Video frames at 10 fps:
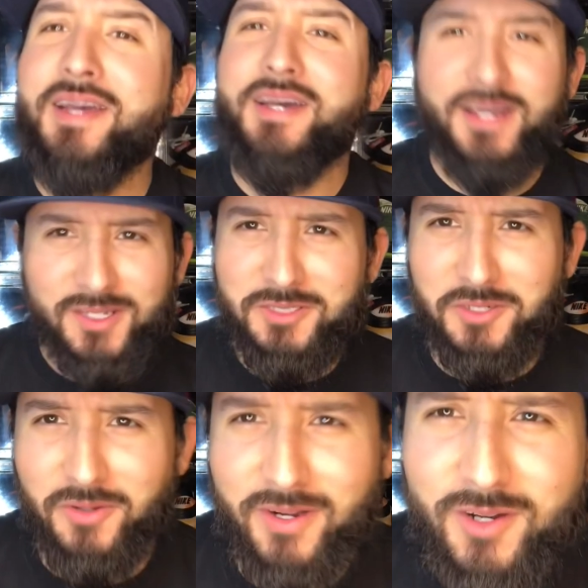How's it
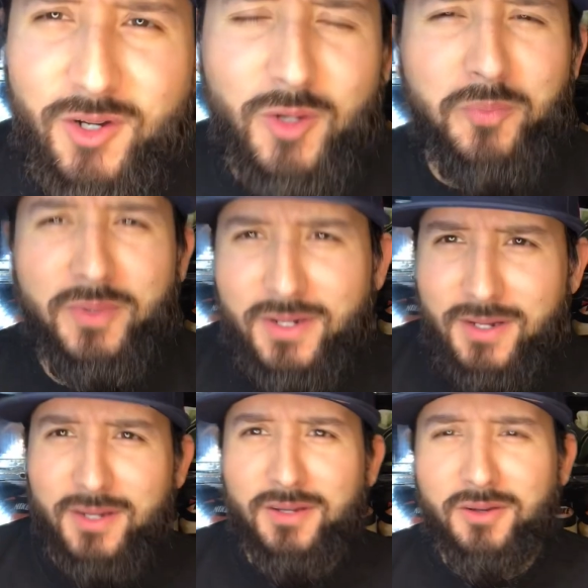going? Hope
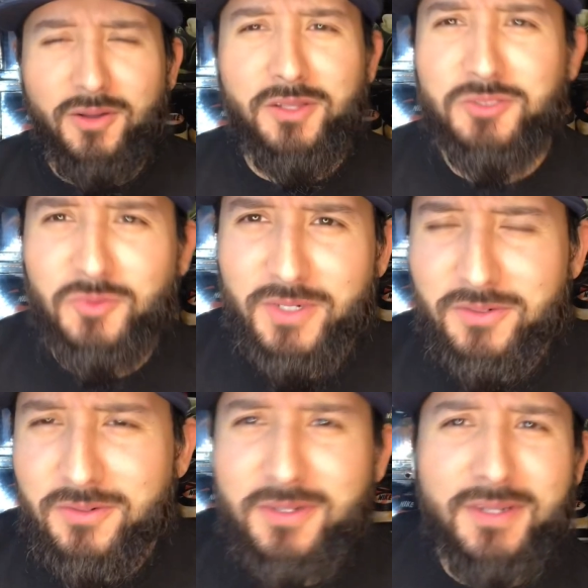all is well
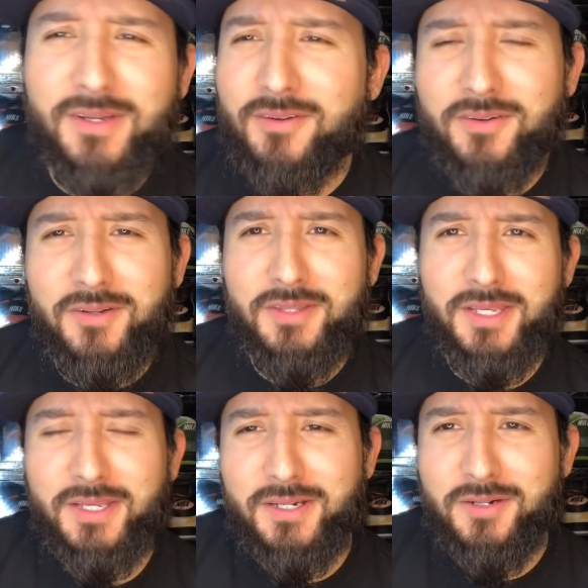on
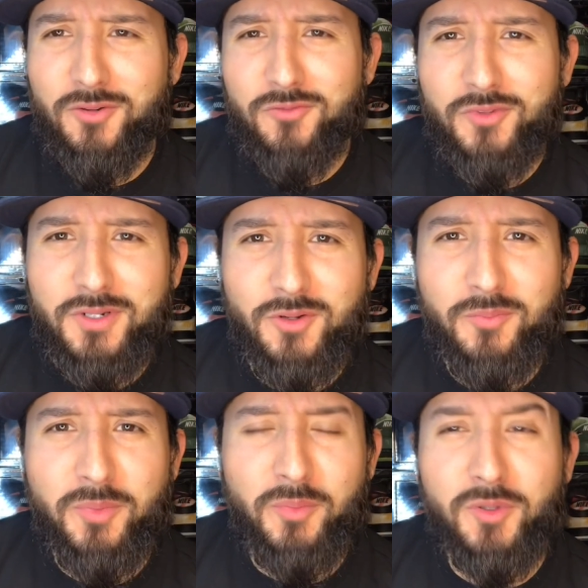the home front. Hope
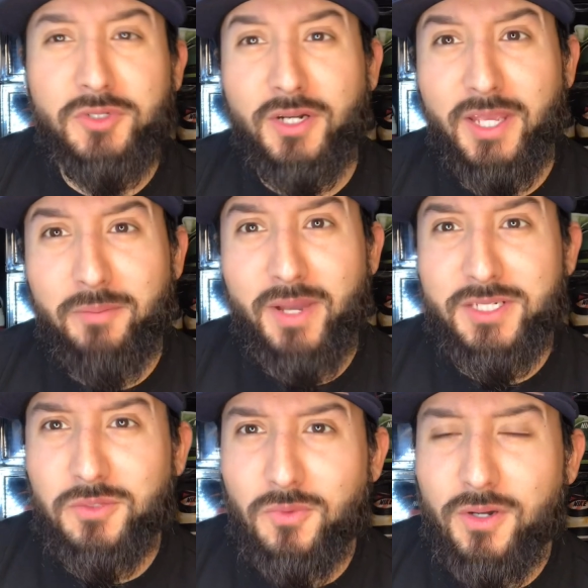people are starting to get back to
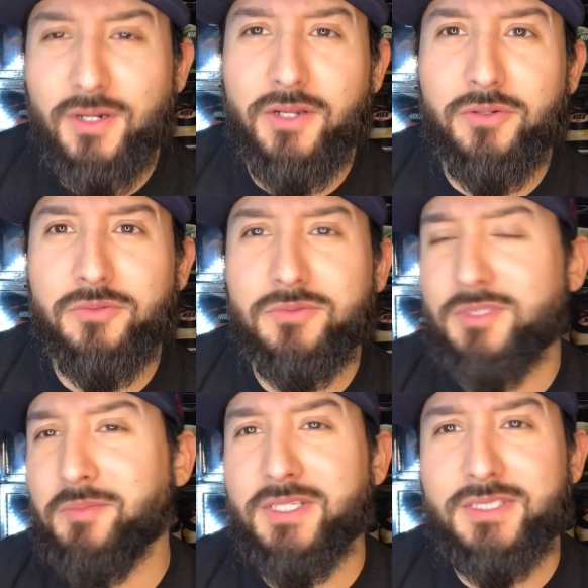work. I know some
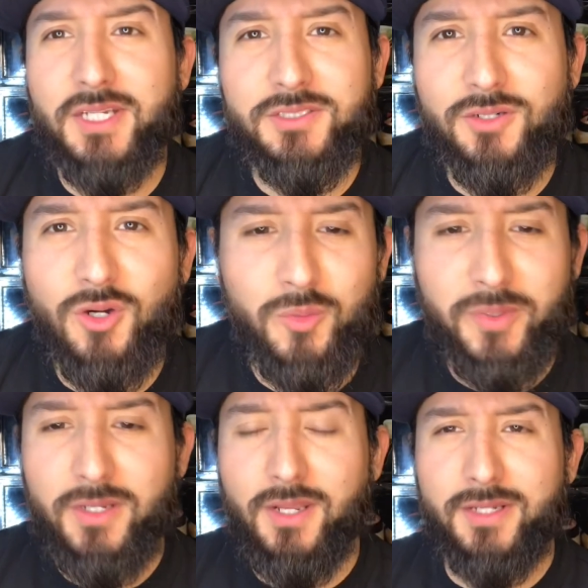of these states are
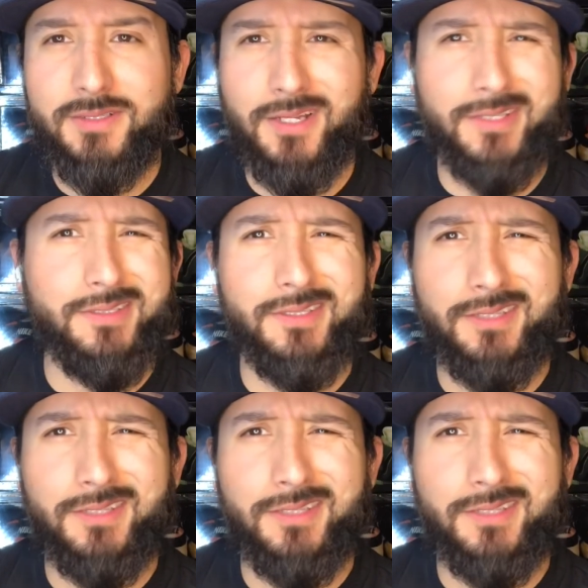open, like Texas.